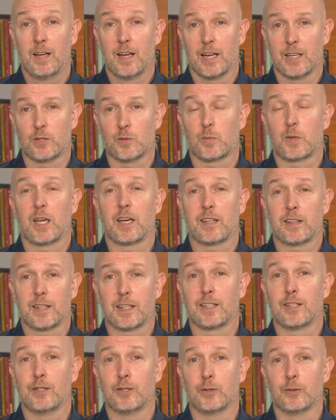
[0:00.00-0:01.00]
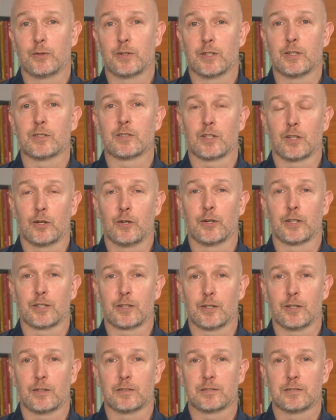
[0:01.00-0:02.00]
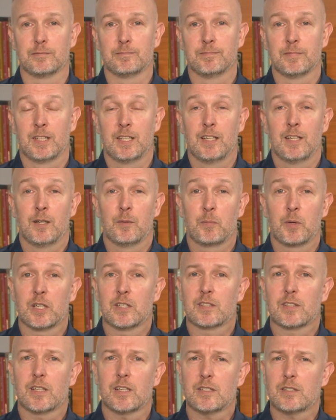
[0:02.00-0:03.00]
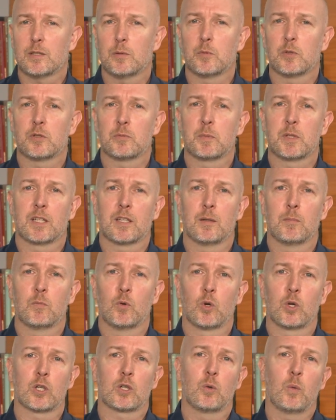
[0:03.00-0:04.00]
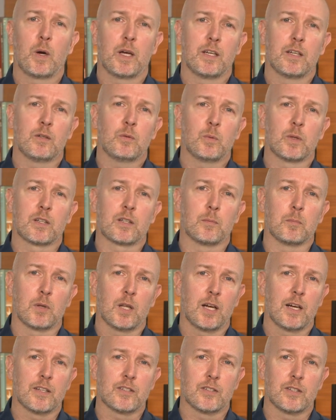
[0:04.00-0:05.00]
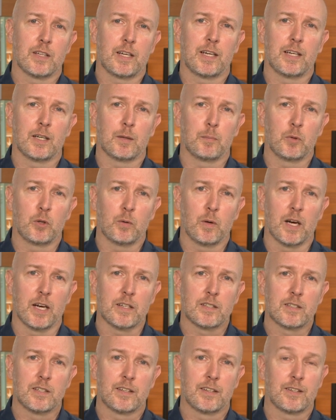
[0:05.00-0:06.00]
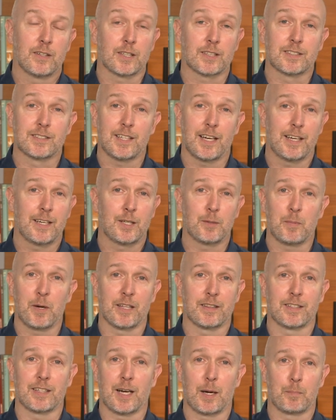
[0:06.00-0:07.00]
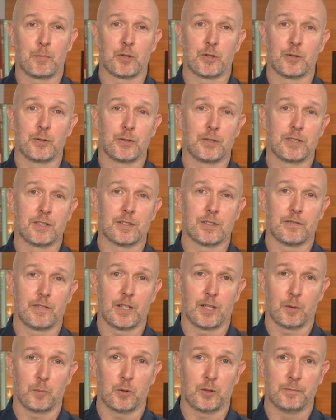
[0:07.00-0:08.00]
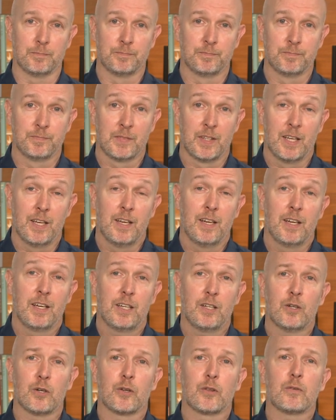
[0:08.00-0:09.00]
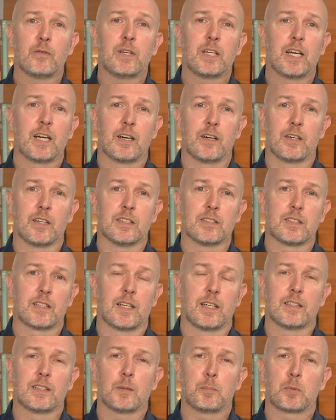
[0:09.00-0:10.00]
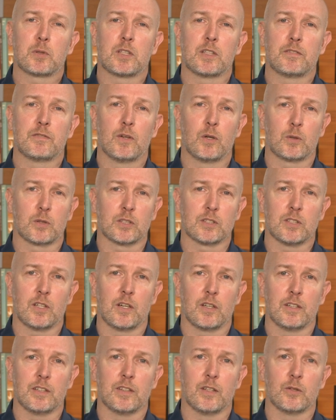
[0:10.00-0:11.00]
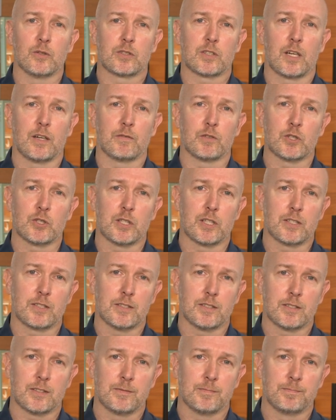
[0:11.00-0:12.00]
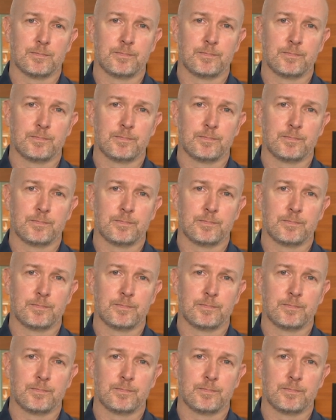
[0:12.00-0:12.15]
As with anything new, there is a learning curve. But as customers become more acquainted with compliance on AWS, they're excited about the opportunities available. Here are 3 areas that I typically focus on in those conversations.